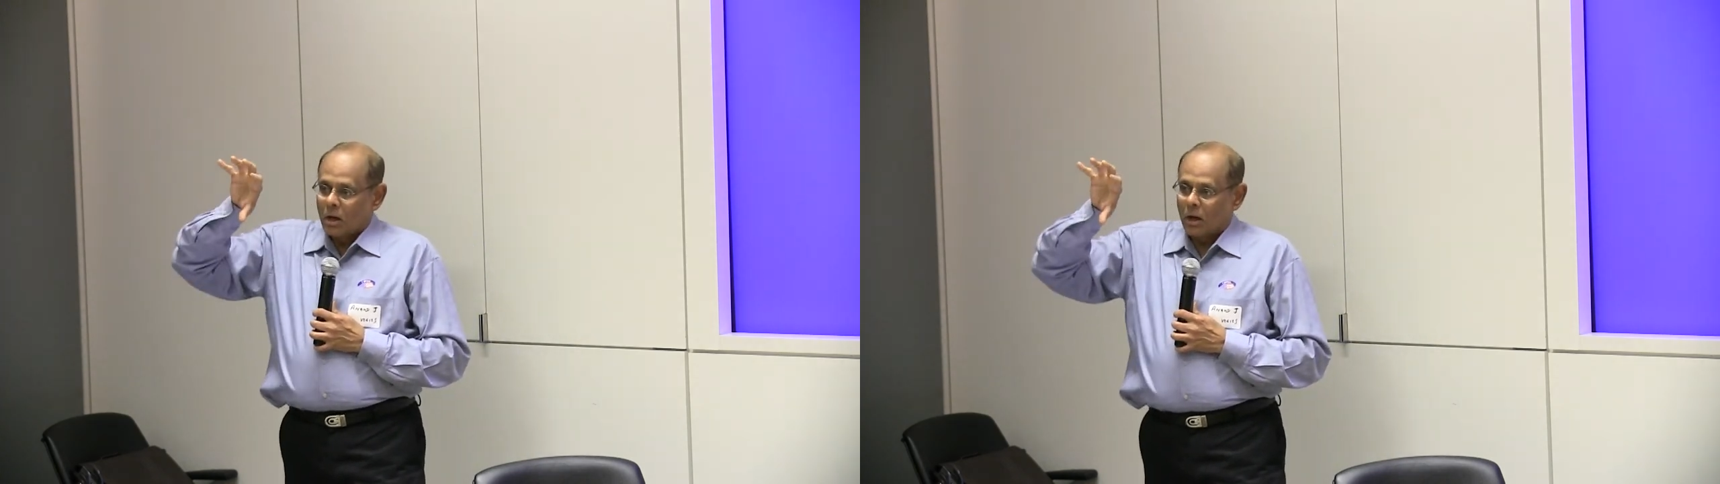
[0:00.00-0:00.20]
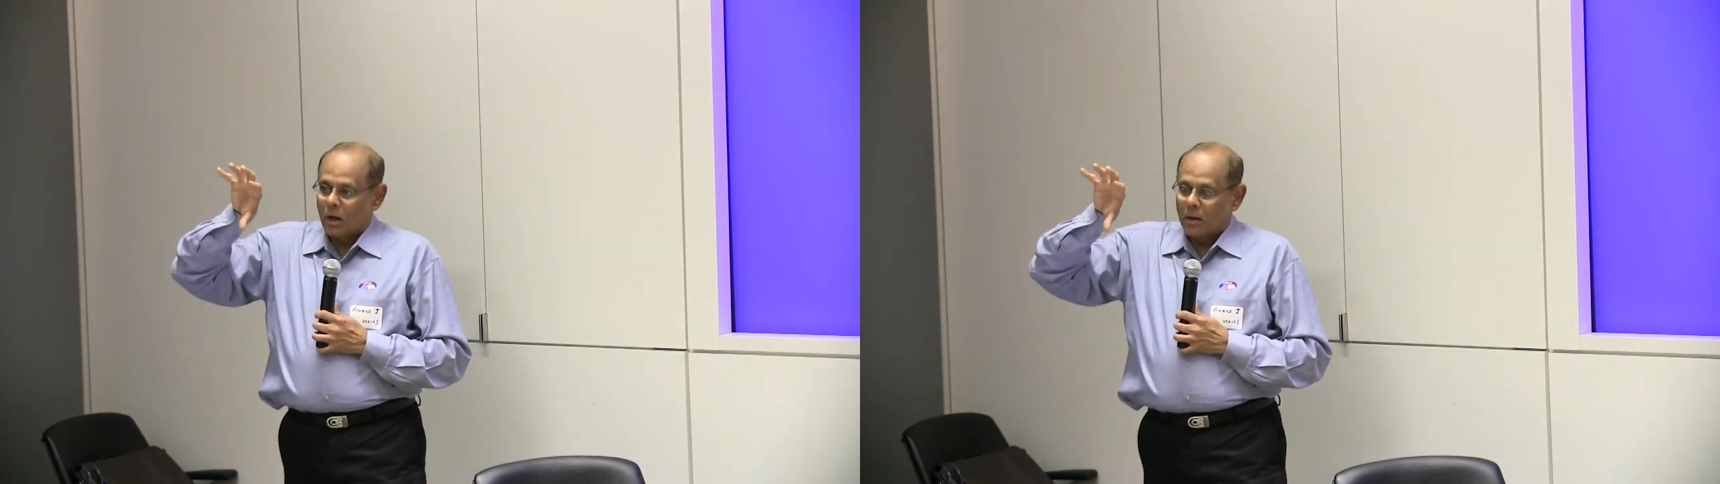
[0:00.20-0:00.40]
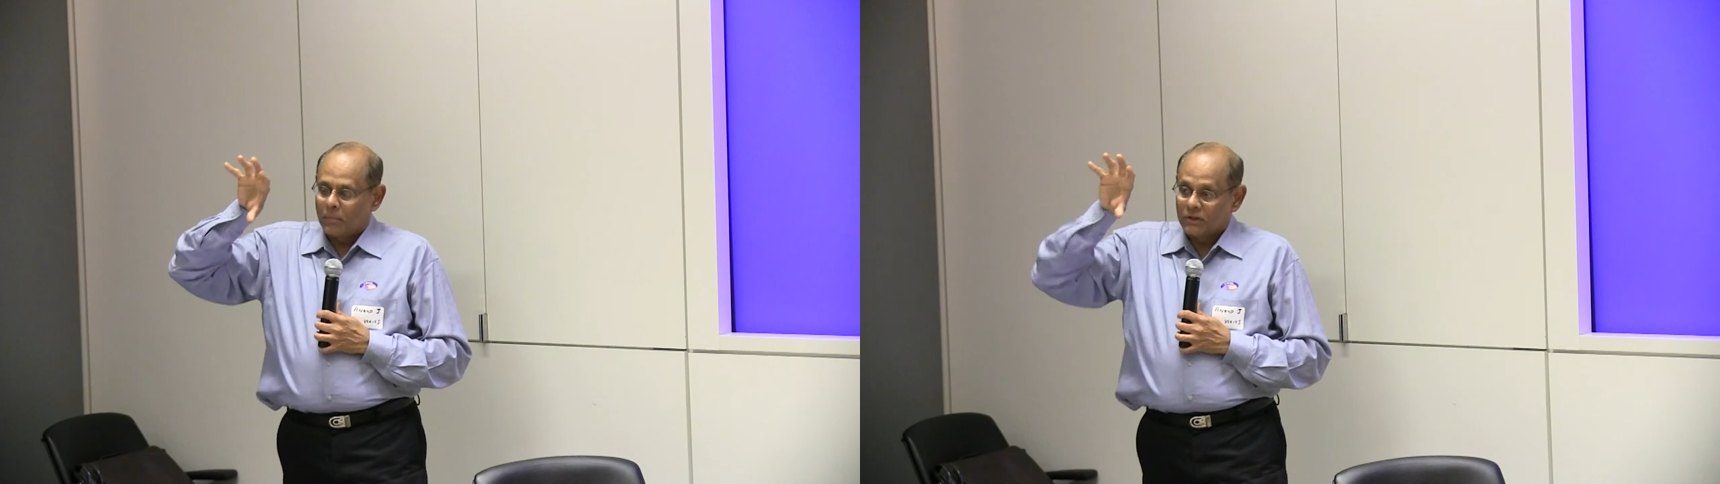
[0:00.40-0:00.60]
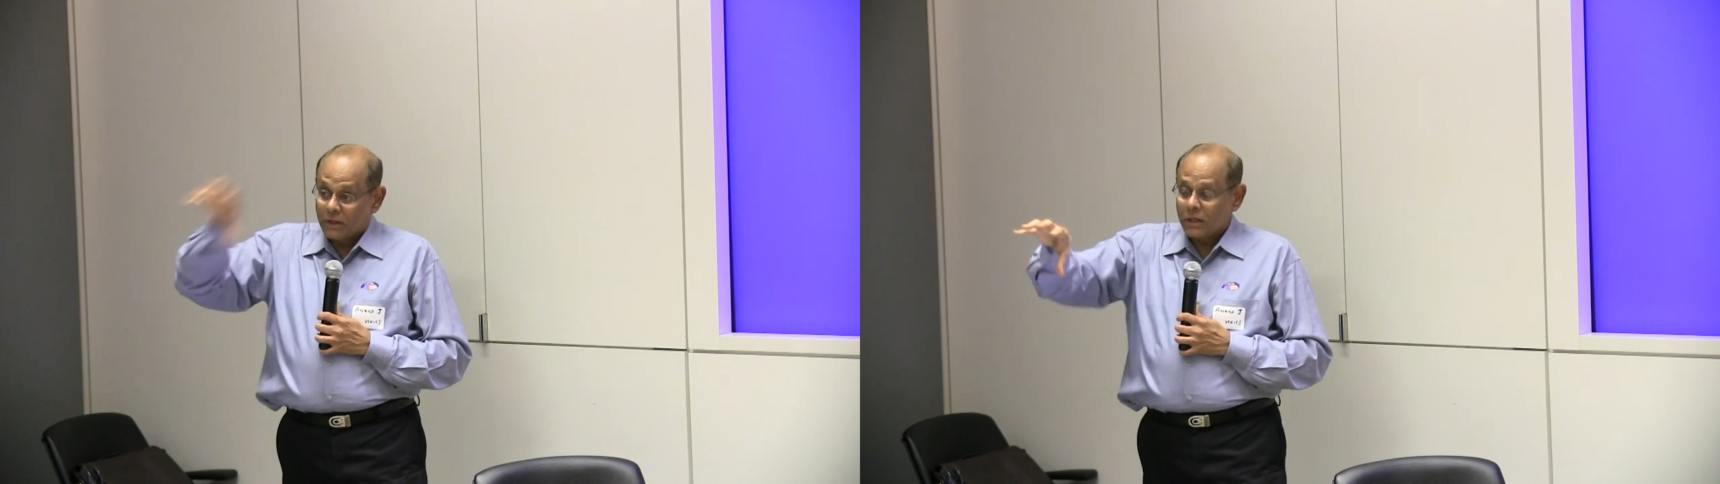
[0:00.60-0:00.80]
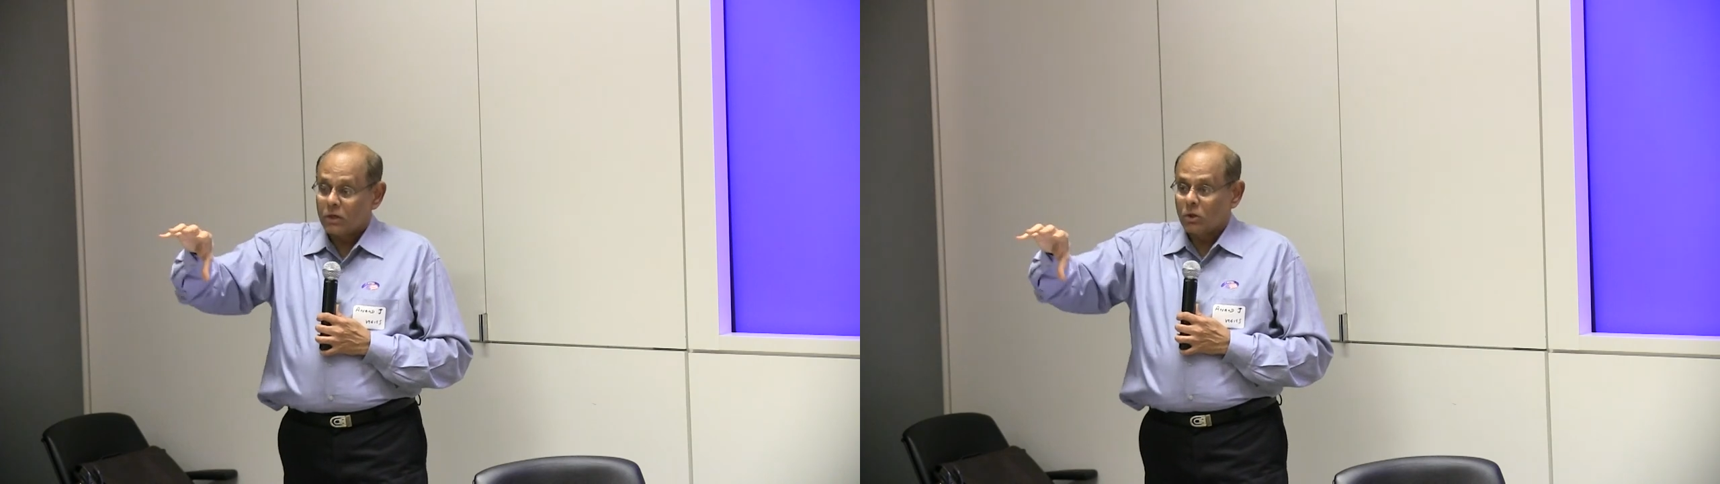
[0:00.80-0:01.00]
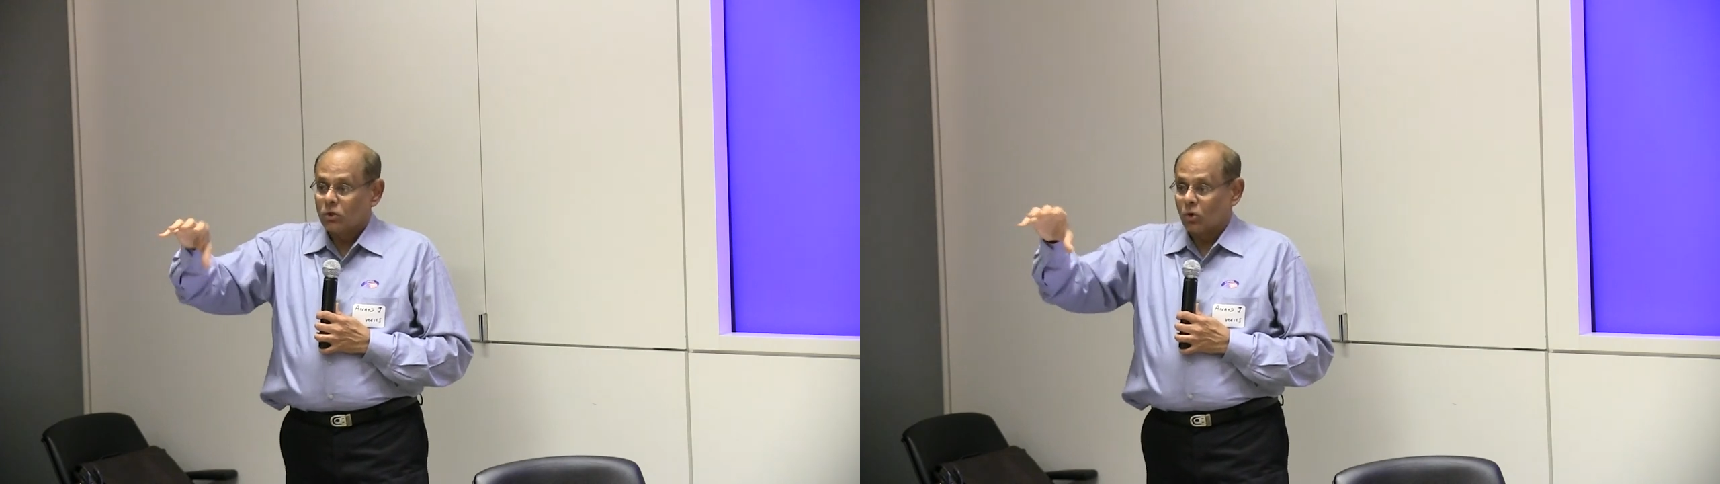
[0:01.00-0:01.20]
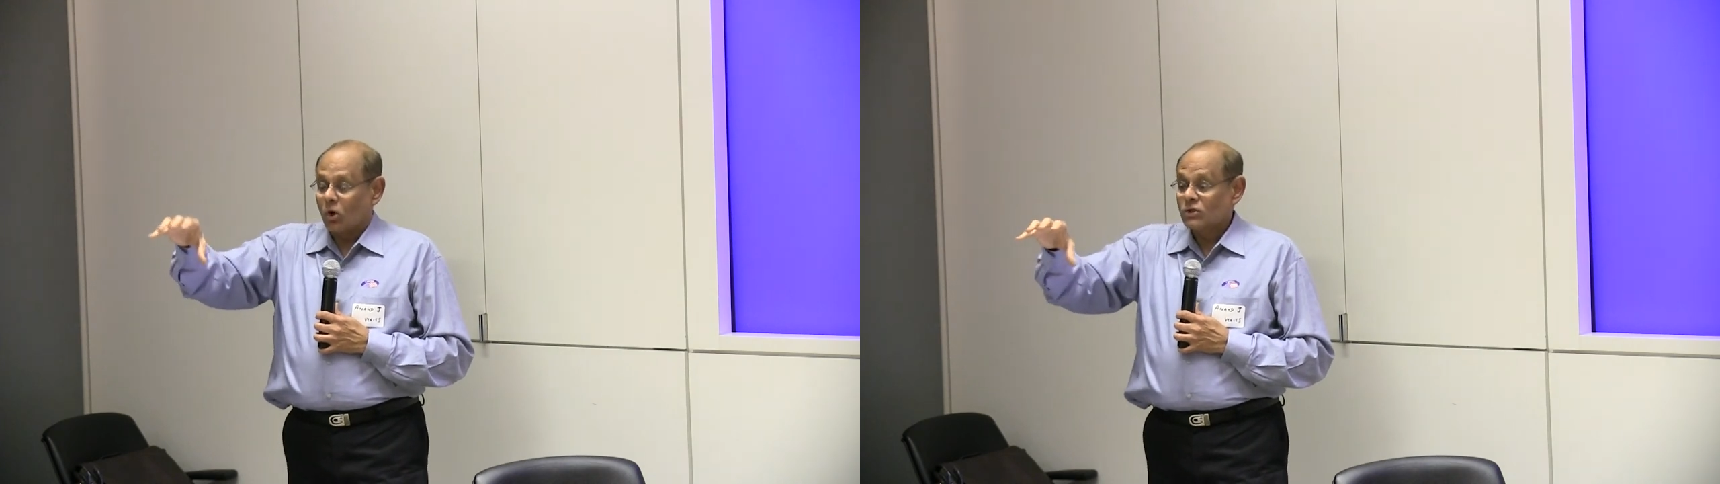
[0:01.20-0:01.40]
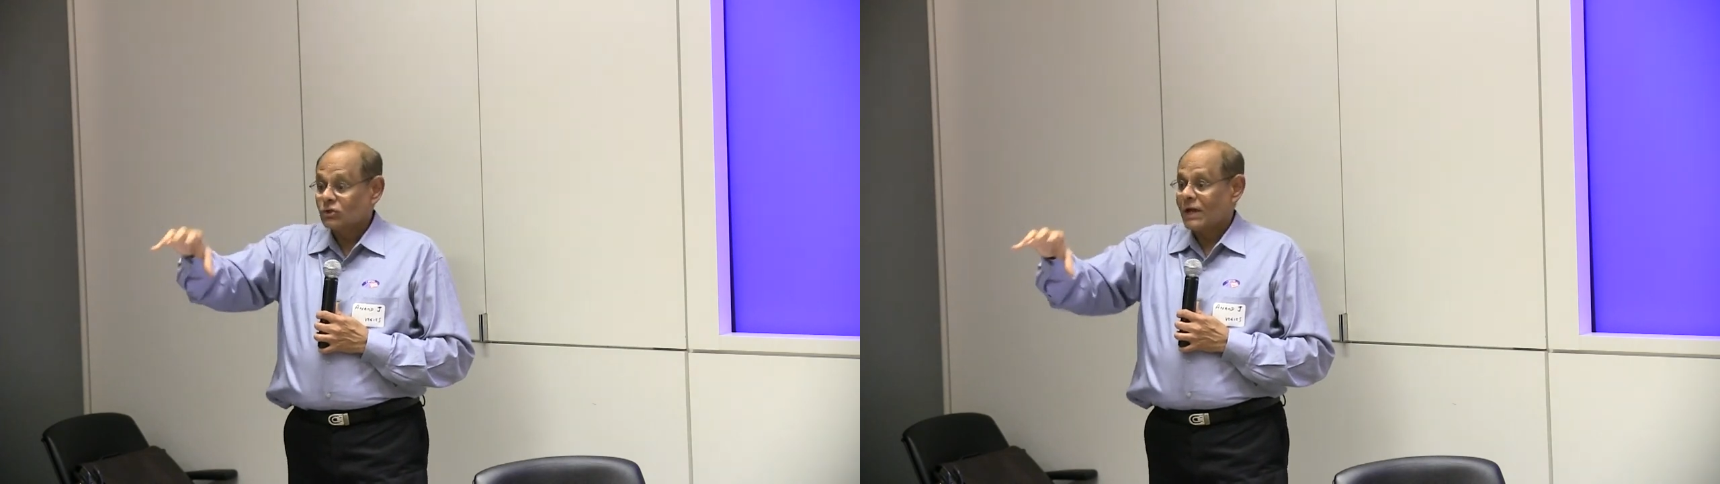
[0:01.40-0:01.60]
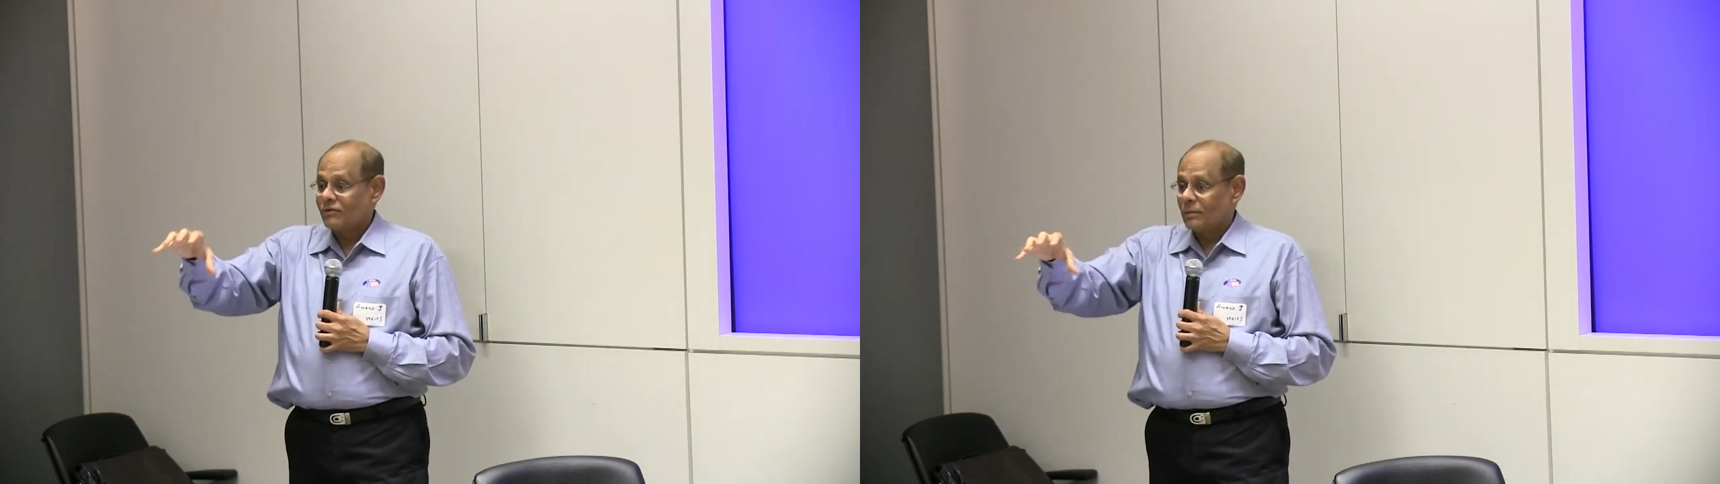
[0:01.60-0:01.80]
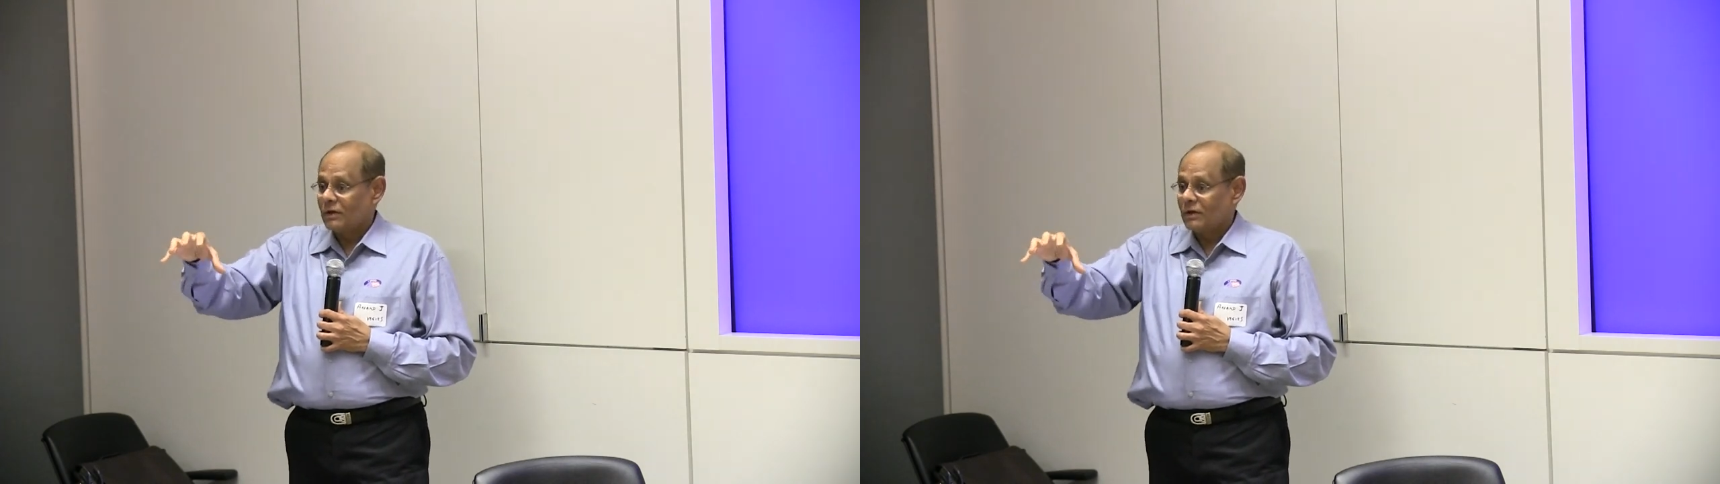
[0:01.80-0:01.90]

Uh, but then you also have the